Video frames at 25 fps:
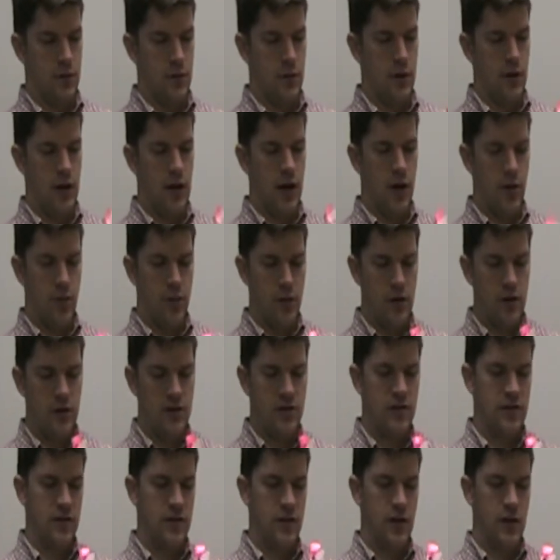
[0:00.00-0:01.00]
now we
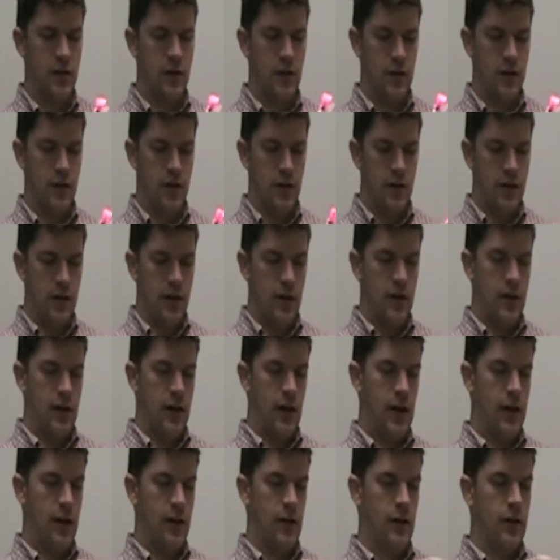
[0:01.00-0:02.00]
stick
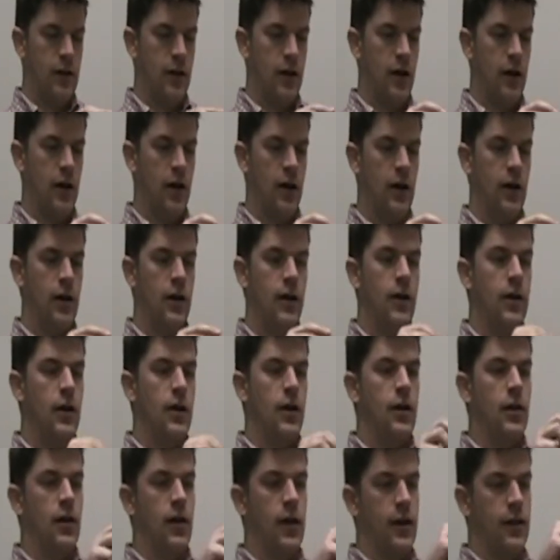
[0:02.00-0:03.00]
that in there
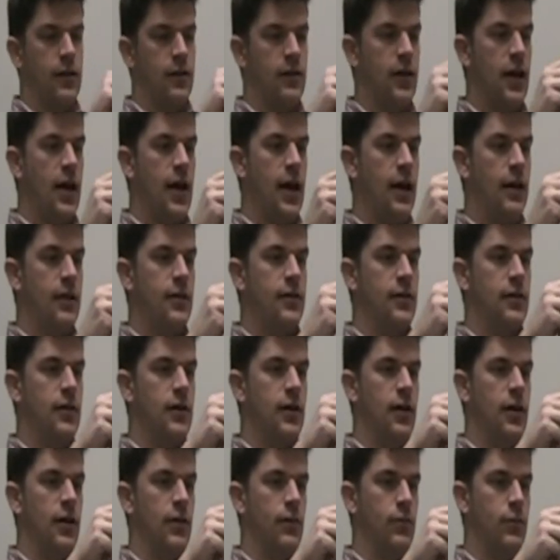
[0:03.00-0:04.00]
like that,
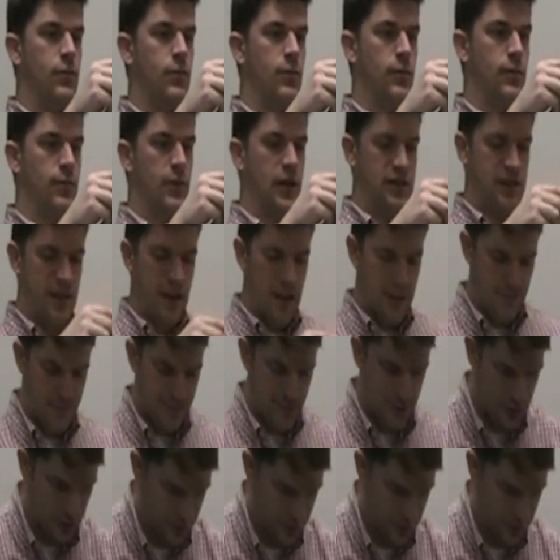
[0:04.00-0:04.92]
and my tape fell